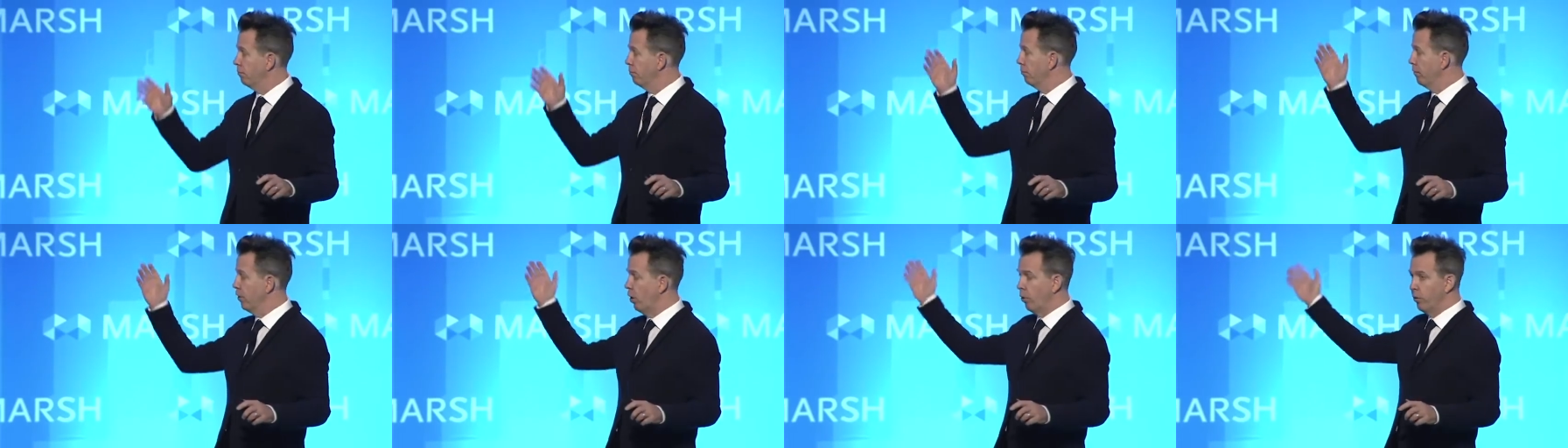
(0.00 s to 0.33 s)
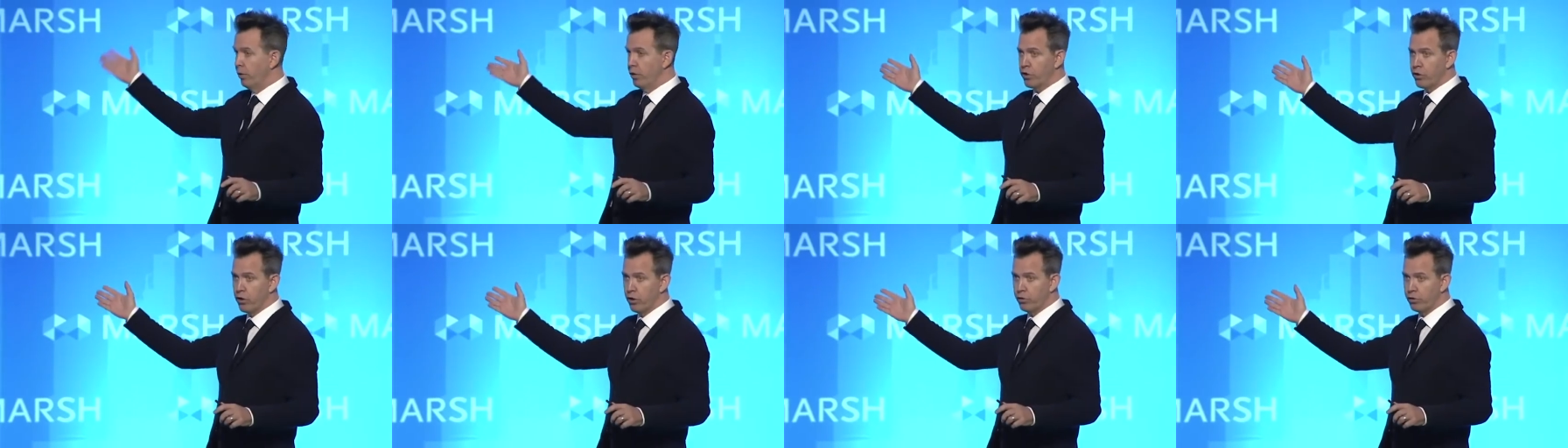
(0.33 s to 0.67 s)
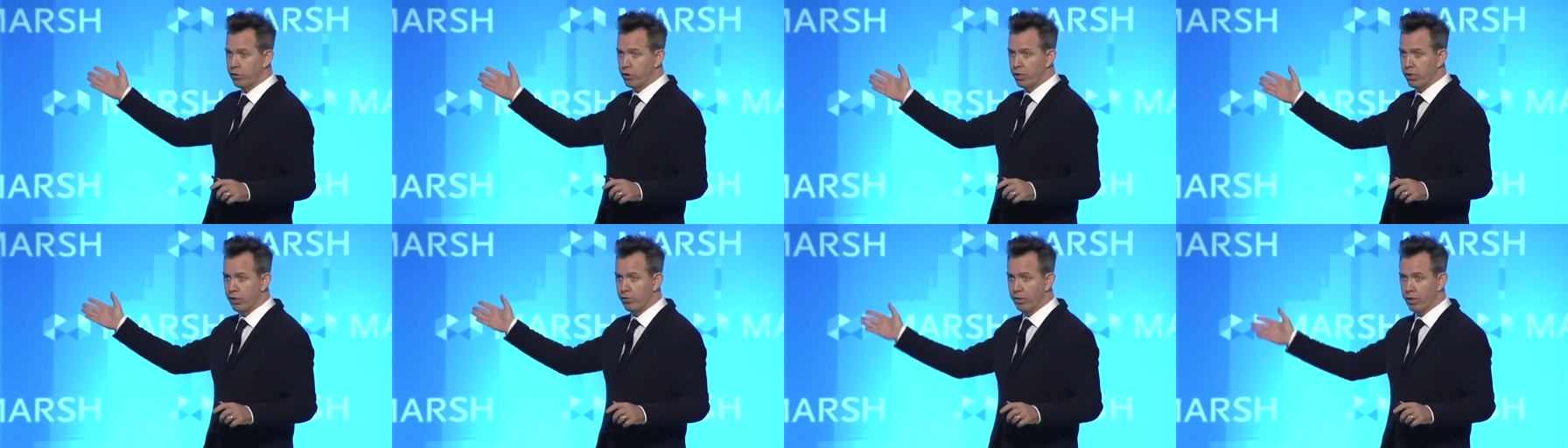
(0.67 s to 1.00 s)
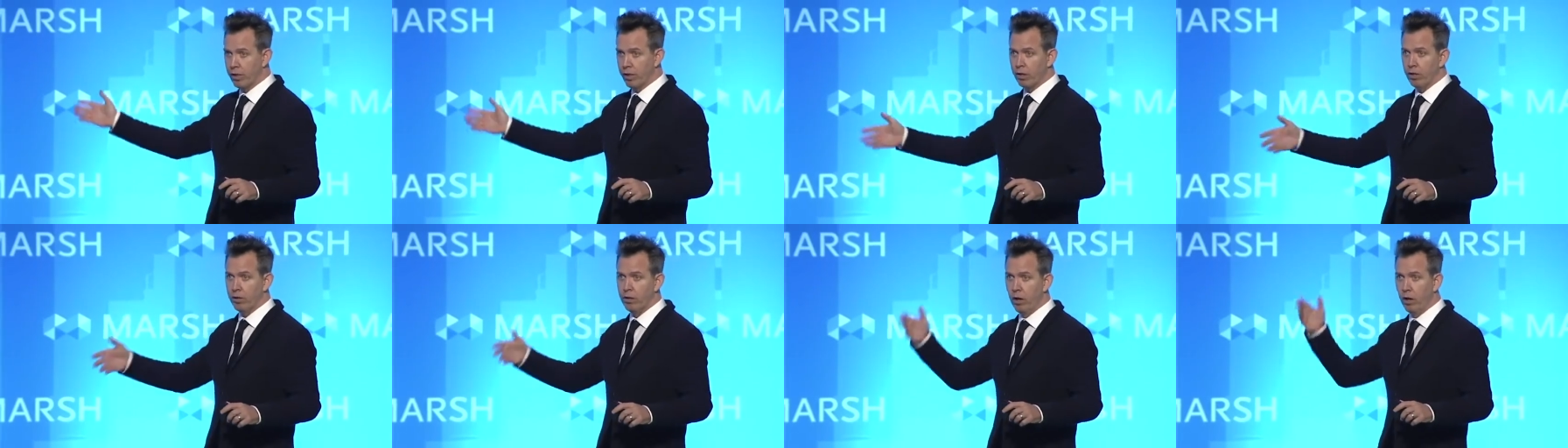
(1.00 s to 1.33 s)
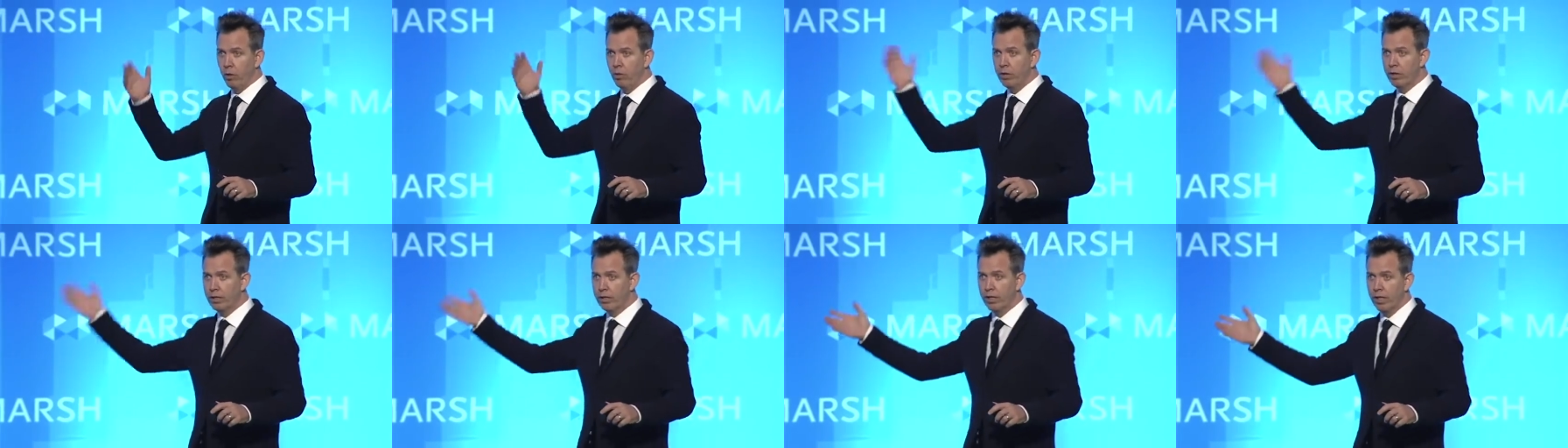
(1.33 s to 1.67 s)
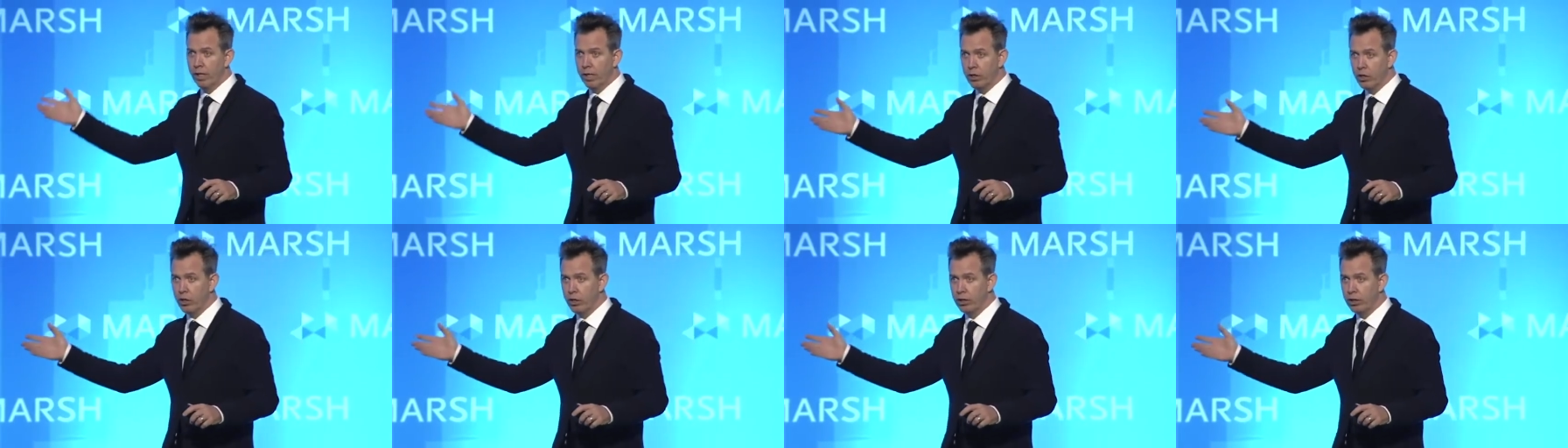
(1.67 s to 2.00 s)
No insurance certificate, no
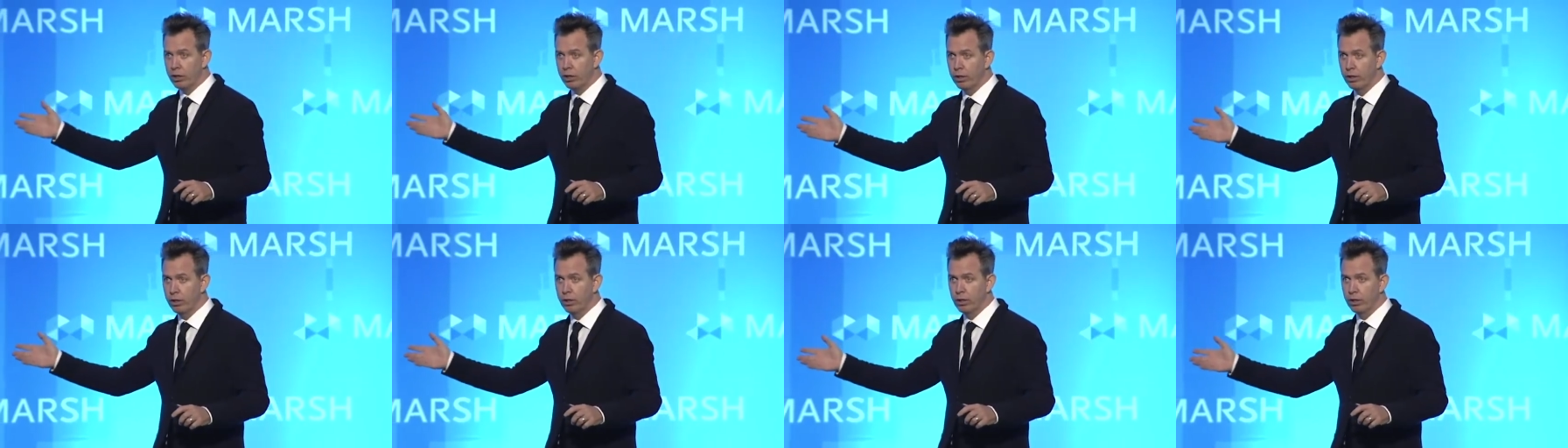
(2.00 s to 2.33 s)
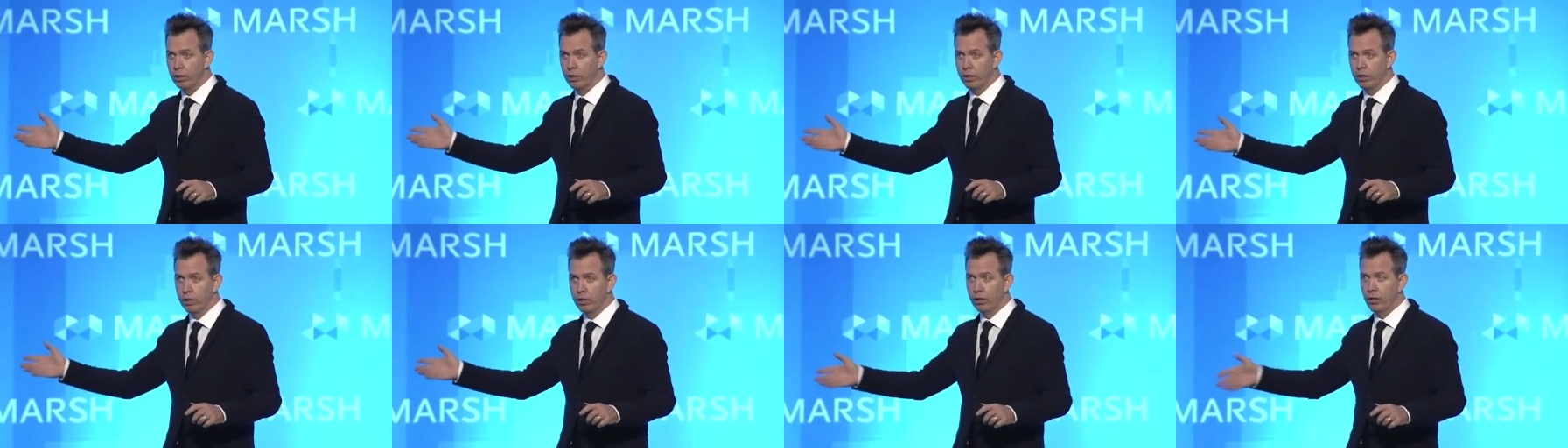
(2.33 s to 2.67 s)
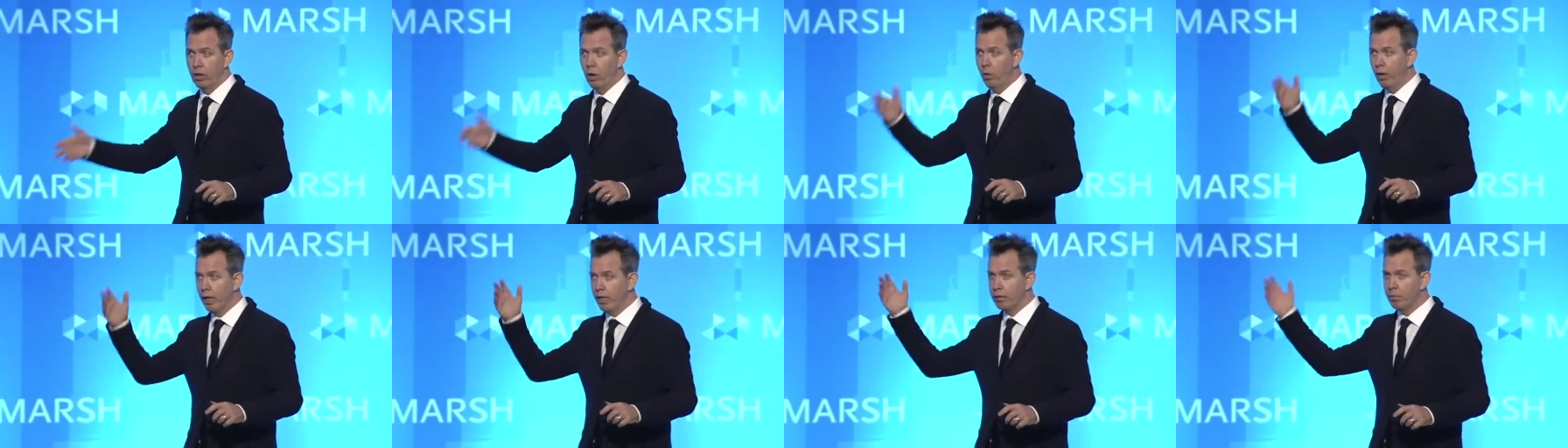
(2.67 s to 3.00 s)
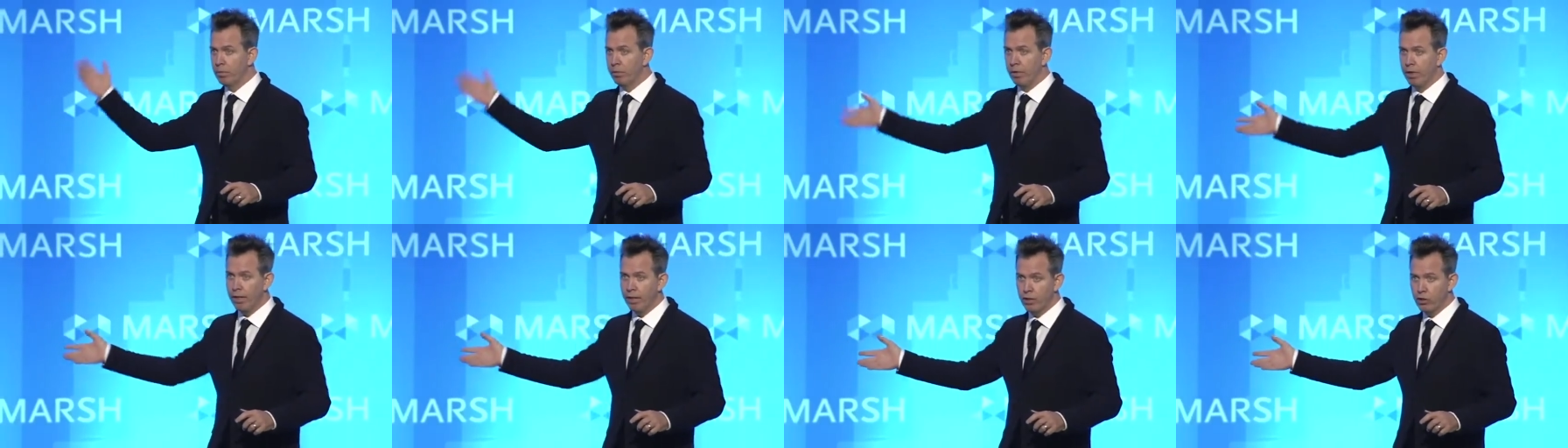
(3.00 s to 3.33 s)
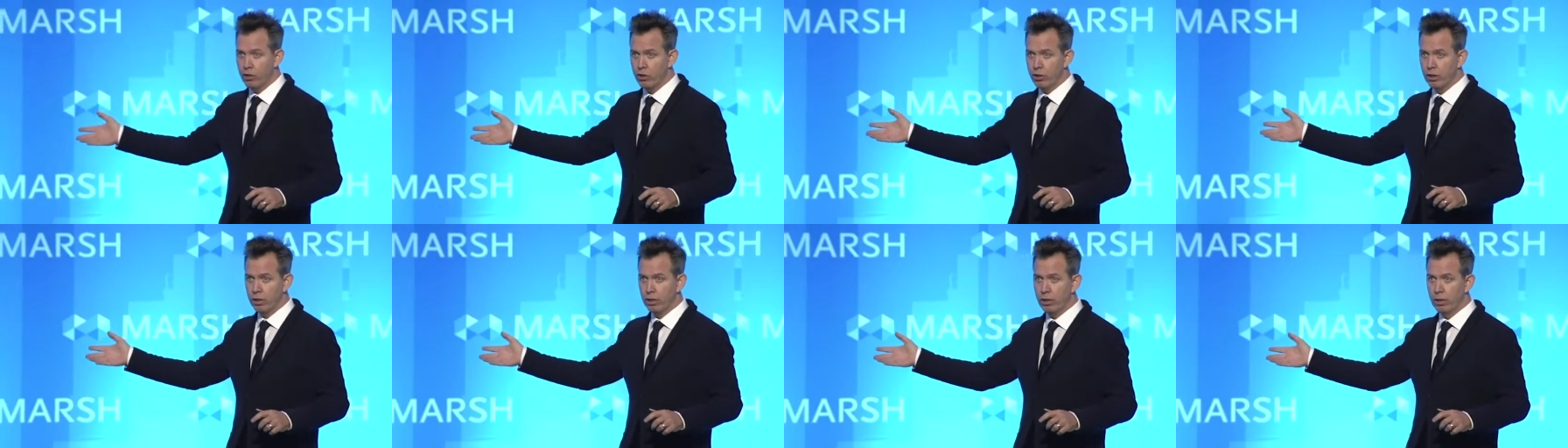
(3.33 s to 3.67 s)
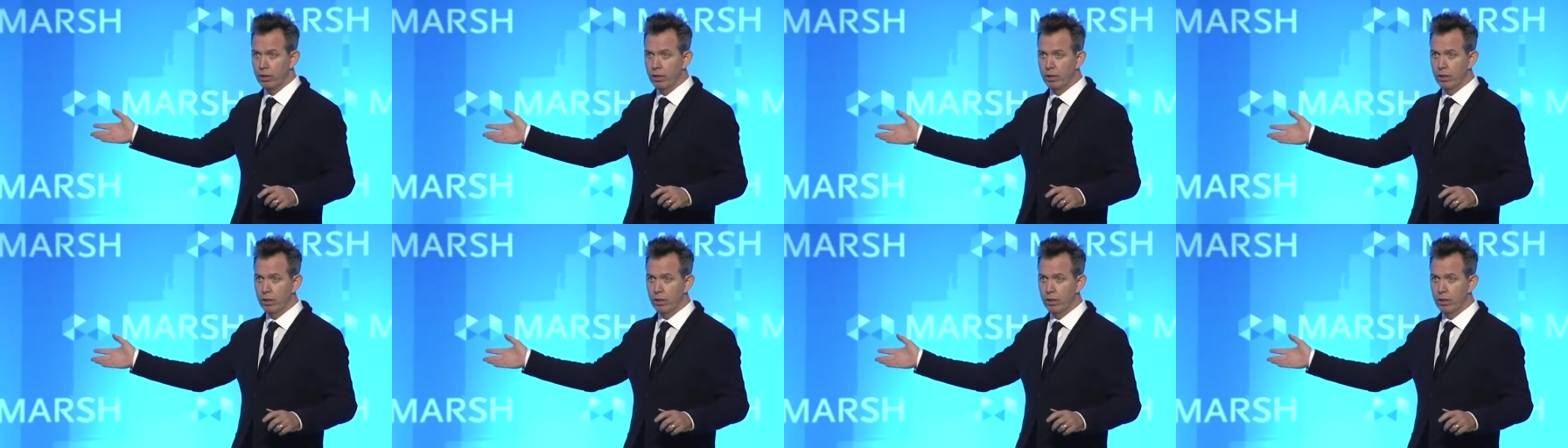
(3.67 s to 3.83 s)
discussion, no explanation.